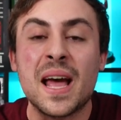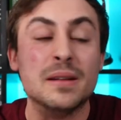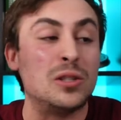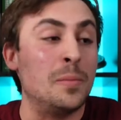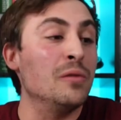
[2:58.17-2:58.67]

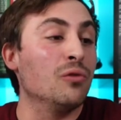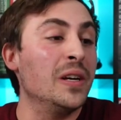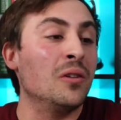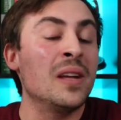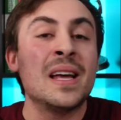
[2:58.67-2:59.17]
And to be
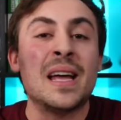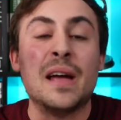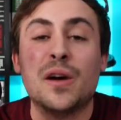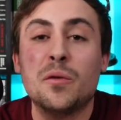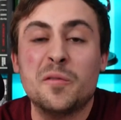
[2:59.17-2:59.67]
real,
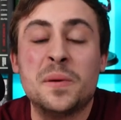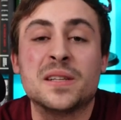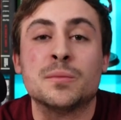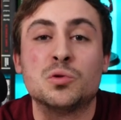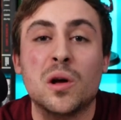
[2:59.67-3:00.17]
if I would have
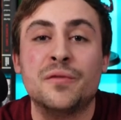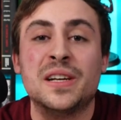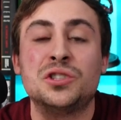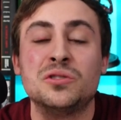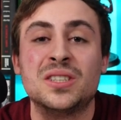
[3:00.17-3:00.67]
picked up
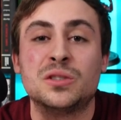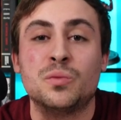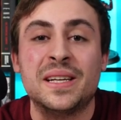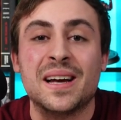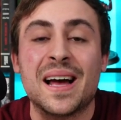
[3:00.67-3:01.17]
12 issues this
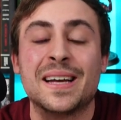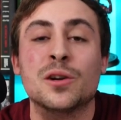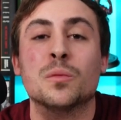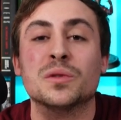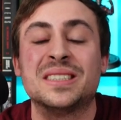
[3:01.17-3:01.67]
week, I
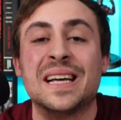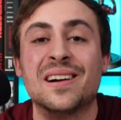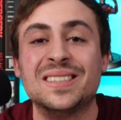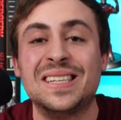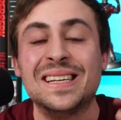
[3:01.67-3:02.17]
can almost
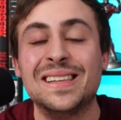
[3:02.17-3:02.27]
guarantee